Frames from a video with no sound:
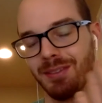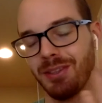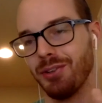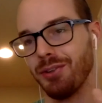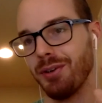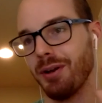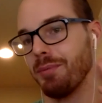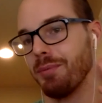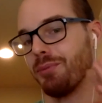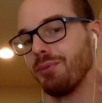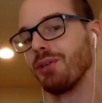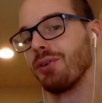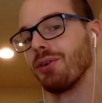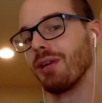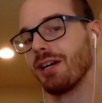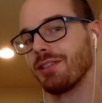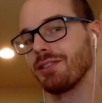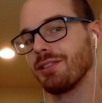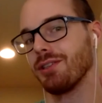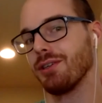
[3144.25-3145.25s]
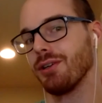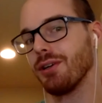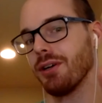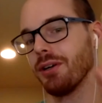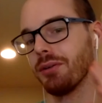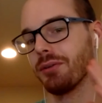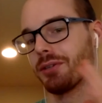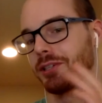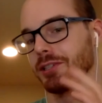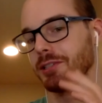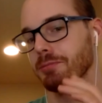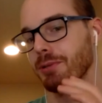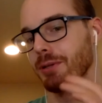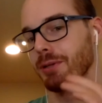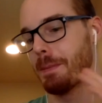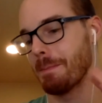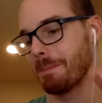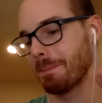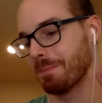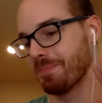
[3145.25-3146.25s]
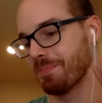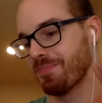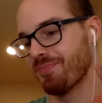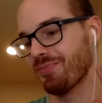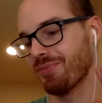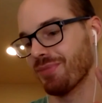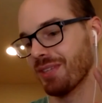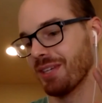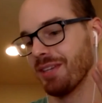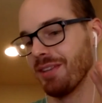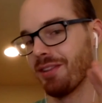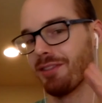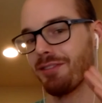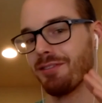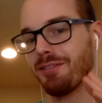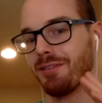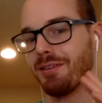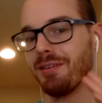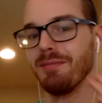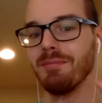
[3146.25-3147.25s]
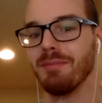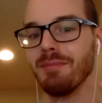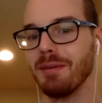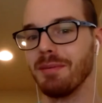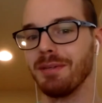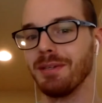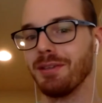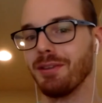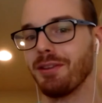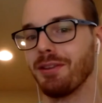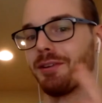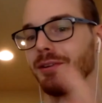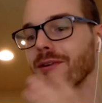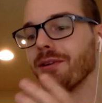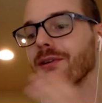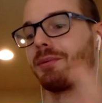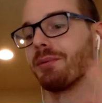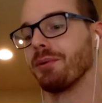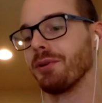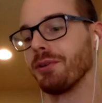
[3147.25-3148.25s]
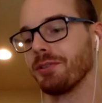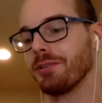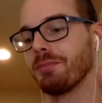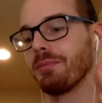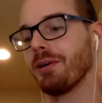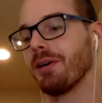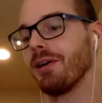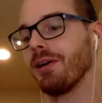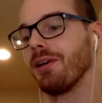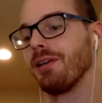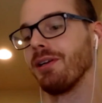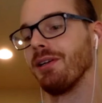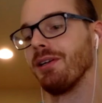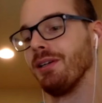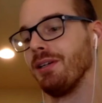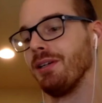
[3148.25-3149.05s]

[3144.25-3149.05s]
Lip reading: I mean, we don't actually know how it works, but maybe in theory it works by